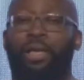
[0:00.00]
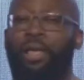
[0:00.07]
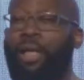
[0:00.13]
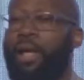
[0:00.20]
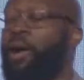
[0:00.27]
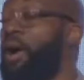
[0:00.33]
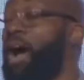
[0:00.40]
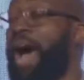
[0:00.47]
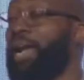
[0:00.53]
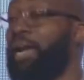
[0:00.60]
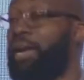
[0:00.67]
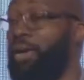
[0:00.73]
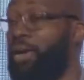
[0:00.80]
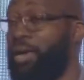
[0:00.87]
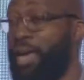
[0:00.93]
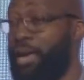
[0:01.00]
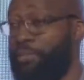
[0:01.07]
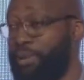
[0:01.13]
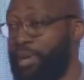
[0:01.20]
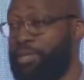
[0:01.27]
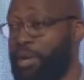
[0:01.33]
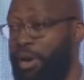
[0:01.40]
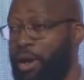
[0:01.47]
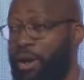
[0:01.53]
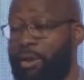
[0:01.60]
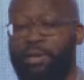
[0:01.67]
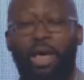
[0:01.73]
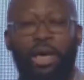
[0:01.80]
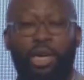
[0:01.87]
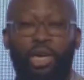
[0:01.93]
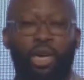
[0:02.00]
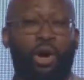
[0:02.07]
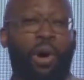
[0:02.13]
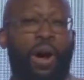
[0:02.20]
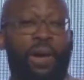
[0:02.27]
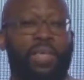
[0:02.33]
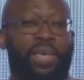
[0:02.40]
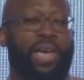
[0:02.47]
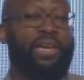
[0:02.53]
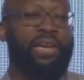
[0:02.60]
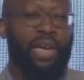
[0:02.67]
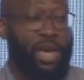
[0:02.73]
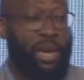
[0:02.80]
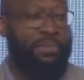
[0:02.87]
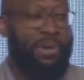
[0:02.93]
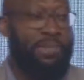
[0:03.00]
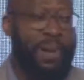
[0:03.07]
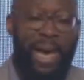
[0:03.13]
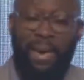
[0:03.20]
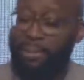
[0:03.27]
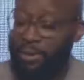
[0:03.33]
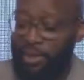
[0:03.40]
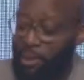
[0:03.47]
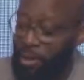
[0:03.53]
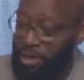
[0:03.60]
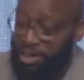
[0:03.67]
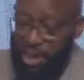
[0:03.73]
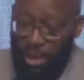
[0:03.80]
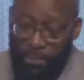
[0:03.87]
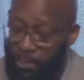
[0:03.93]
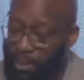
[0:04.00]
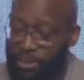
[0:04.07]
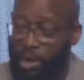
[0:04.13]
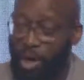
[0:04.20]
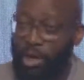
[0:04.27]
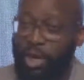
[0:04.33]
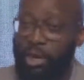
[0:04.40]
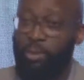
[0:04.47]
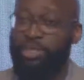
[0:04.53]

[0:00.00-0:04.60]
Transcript: oh, hallelujah, praise the Lord. You know what? In the Hebrew Bible, it won't say praise the Lord. It will